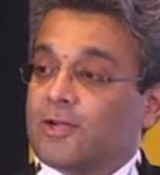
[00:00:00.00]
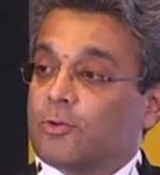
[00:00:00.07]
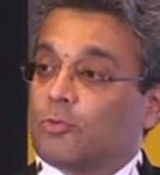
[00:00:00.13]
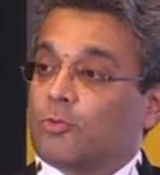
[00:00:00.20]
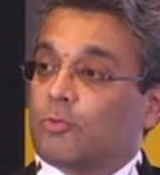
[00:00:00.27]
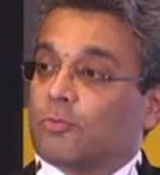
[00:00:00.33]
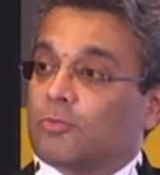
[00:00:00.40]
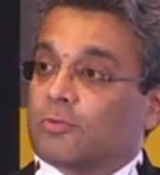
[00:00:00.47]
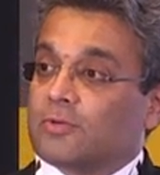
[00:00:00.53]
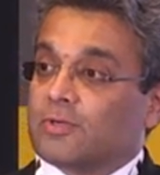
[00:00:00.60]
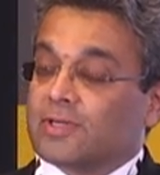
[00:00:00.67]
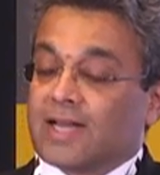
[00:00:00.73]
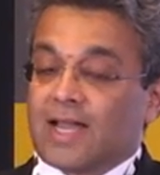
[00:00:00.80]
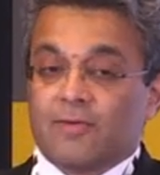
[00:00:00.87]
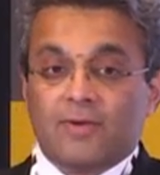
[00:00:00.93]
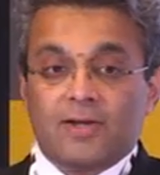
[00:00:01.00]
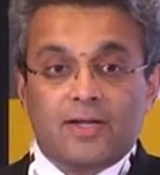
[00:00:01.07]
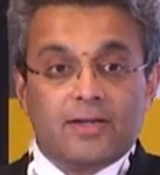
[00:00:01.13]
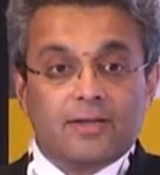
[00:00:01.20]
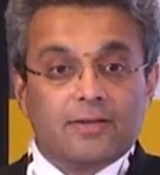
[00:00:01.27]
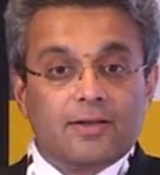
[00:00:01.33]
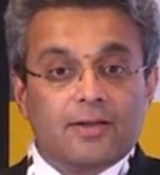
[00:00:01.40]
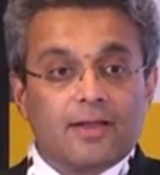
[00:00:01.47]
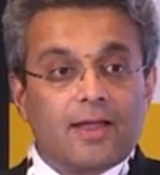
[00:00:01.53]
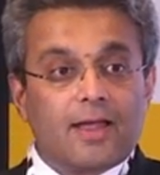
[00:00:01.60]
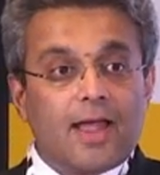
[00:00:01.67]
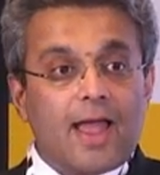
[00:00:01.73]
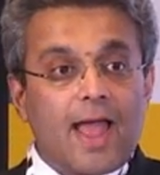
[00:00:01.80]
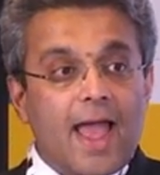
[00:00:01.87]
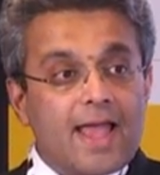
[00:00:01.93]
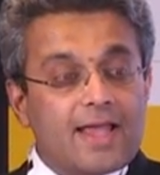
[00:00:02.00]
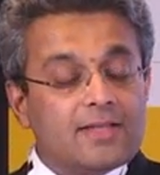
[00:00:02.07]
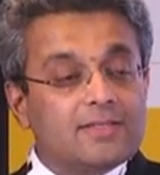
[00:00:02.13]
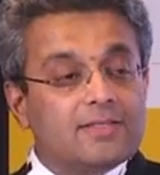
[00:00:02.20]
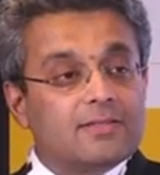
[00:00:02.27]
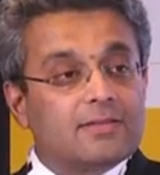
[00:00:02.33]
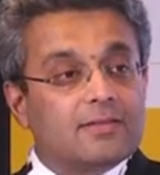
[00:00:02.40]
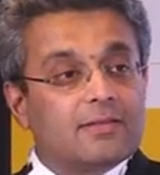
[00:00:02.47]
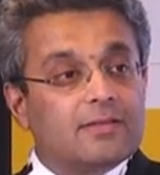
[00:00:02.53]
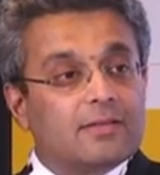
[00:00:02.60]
who travelled as